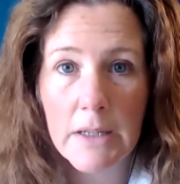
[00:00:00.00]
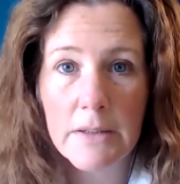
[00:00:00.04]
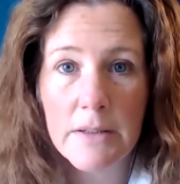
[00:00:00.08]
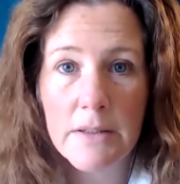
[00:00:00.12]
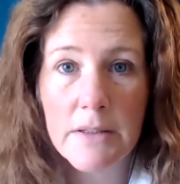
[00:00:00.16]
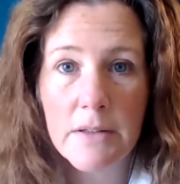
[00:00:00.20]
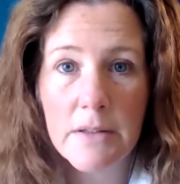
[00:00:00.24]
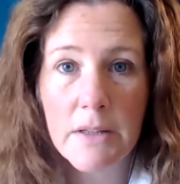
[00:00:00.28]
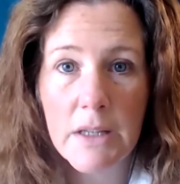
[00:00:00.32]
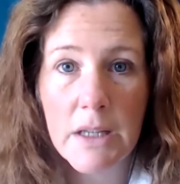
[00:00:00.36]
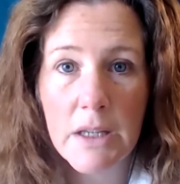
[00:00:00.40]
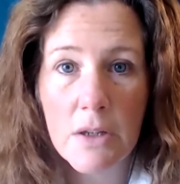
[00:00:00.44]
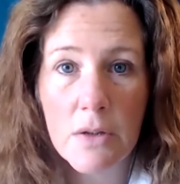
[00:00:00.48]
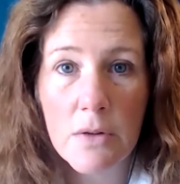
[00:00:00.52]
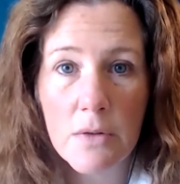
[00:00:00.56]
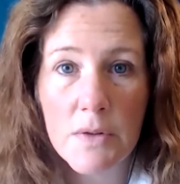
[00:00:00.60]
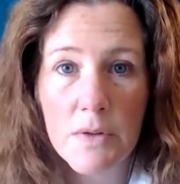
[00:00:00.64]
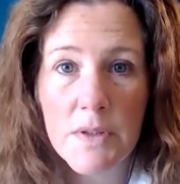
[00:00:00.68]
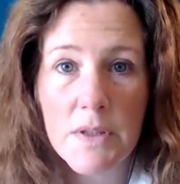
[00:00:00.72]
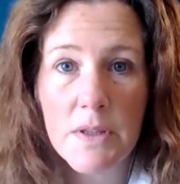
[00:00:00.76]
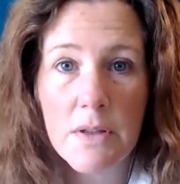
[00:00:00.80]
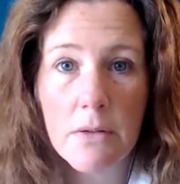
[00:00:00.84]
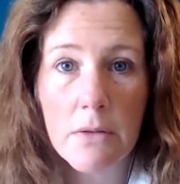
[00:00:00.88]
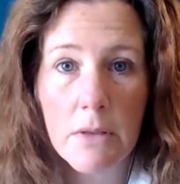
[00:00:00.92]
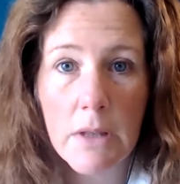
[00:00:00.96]
And so they
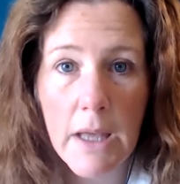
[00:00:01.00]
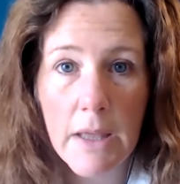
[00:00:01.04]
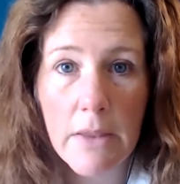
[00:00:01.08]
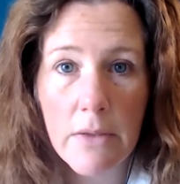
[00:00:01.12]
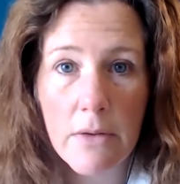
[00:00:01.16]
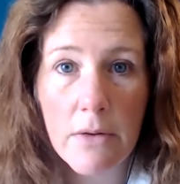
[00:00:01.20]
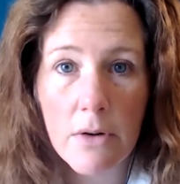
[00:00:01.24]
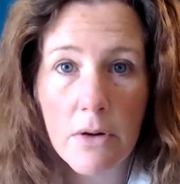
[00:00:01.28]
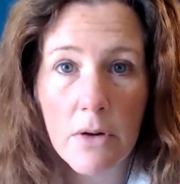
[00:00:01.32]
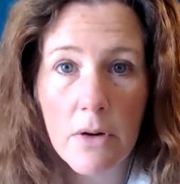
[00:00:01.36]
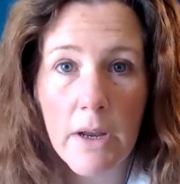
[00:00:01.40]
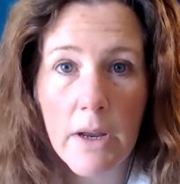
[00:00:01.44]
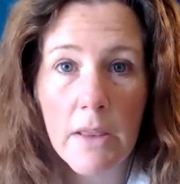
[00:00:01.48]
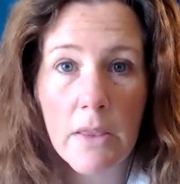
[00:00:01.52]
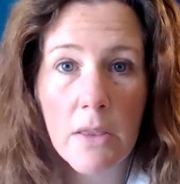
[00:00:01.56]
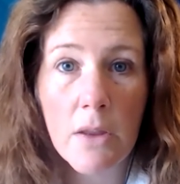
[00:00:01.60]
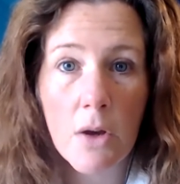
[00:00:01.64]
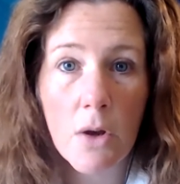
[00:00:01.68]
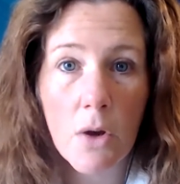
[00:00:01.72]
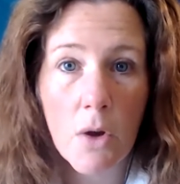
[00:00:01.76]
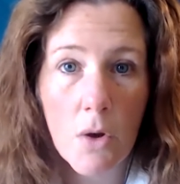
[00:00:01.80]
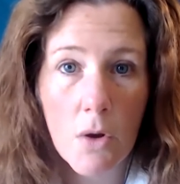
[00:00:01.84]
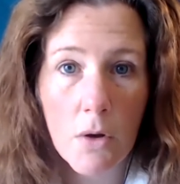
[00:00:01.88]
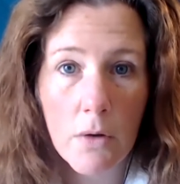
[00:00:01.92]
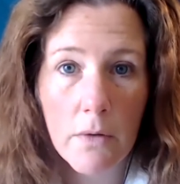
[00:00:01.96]
use the leather and
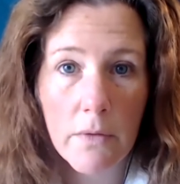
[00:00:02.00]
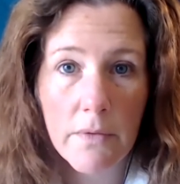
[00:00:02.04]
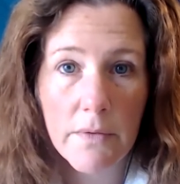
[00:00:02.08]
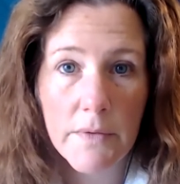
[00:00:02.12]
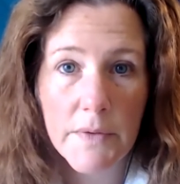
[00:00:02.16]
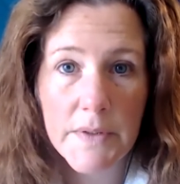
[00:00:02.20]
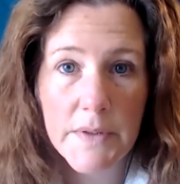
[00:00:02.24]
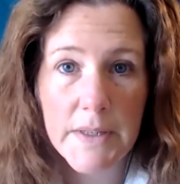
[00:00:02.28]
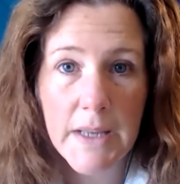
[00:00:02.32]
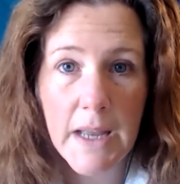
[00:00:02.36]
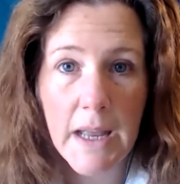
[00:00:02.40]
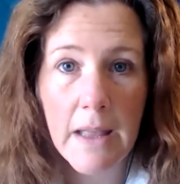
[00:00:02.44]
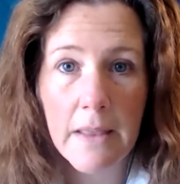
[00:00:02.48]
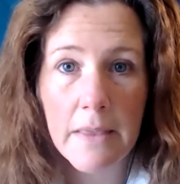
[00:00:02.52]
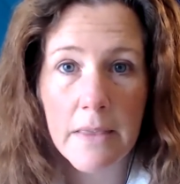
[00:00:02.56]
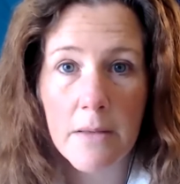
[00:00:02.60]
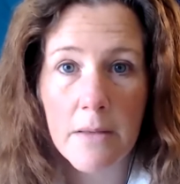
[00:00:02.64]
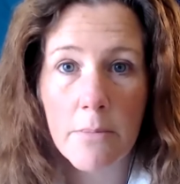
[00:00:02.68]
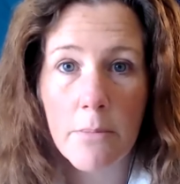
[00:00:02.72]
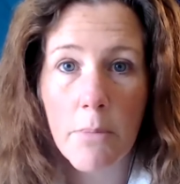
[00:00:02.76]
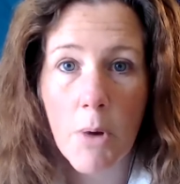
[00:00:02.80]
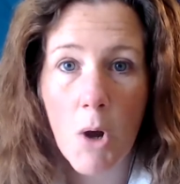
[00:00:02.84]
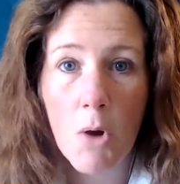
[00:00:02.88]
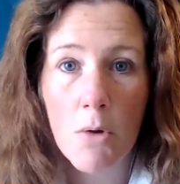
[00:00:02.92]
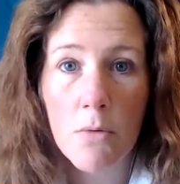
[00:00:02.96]
the hooves and
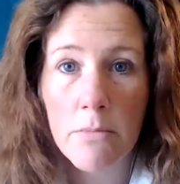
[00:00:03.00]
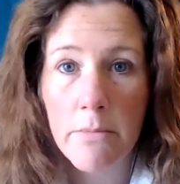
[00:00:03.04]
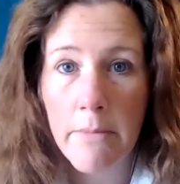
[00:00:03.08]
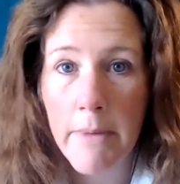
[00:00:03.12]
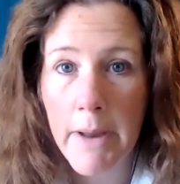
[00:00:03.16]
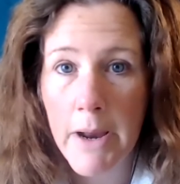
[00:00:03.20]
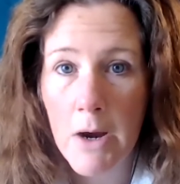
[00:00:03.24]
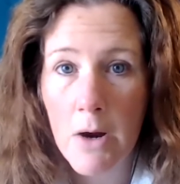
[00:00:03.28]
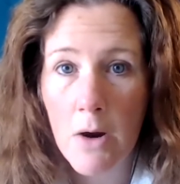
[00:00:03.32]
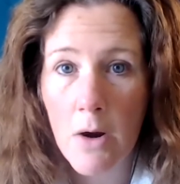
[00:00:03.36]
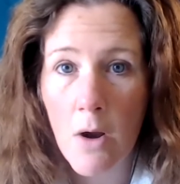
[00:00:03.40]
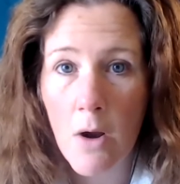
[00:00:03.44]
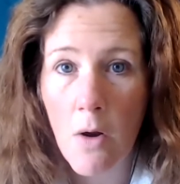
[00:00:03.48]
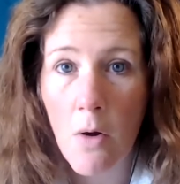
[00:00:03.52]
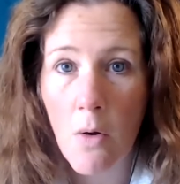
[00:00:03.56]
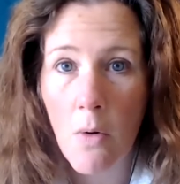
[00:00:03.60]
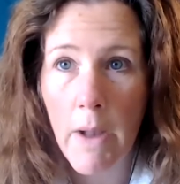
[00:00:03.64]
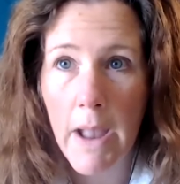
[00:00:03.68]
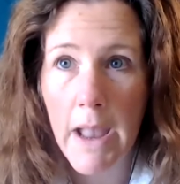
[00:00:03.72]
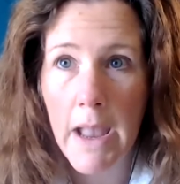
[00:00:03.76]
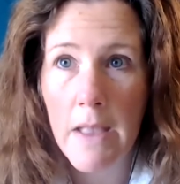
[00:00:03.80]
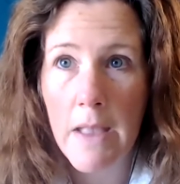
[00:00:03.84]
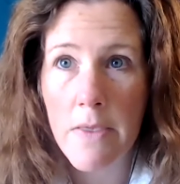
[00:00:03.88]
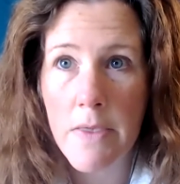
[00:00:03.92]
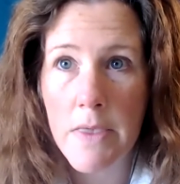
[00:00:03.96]
the bone marrow
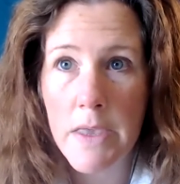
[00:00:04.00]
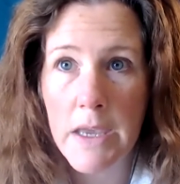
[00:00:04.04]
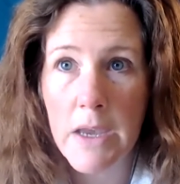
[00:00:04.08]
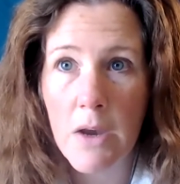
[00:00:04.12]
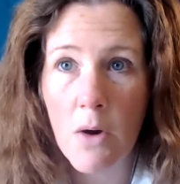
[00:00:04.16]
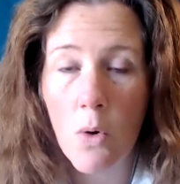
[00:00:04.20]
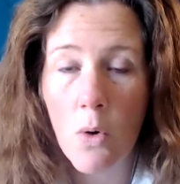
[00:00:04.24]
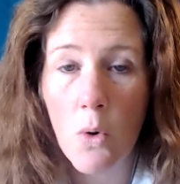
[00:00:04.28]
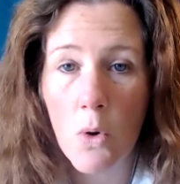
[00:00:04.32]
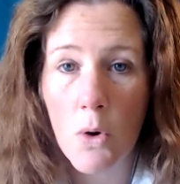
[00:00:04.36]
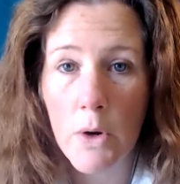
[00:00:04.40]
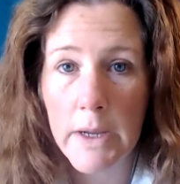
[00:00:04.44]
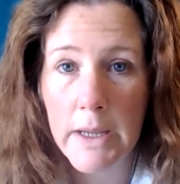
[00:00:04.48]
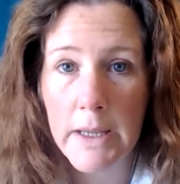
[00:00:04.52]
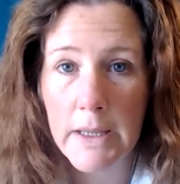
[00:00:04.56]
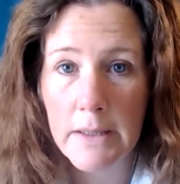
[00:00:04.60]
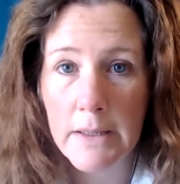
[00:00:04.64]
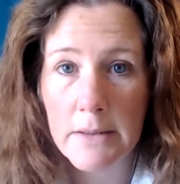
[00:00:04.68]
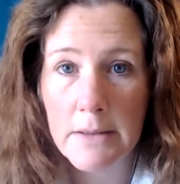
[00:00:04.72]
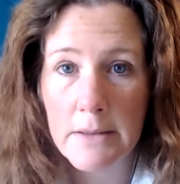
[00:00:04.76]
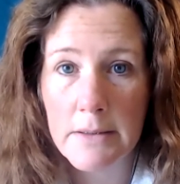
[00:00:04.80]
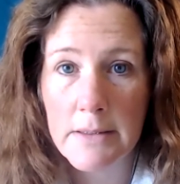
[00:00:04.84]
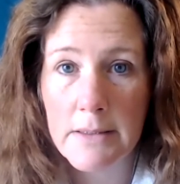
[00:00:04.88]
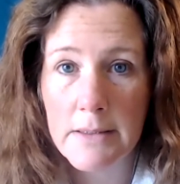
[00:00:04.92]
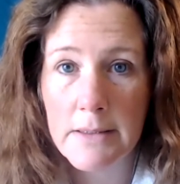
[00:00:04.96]
and the
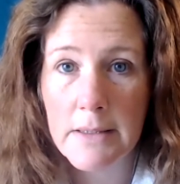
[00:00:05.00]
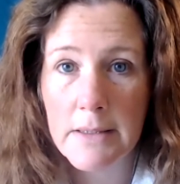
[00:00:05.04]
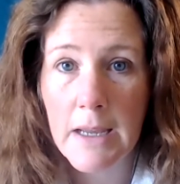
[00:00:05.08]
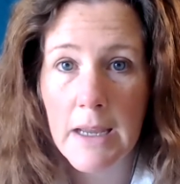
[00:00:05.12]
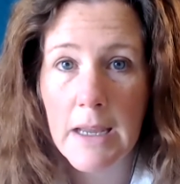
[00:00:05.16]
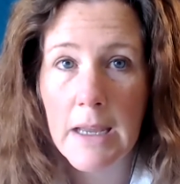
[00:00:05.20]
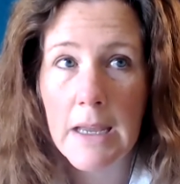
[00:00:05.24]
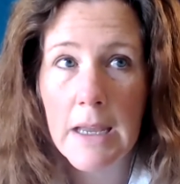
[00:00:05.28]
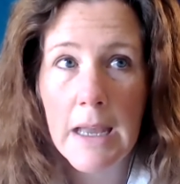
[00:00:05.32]
organs,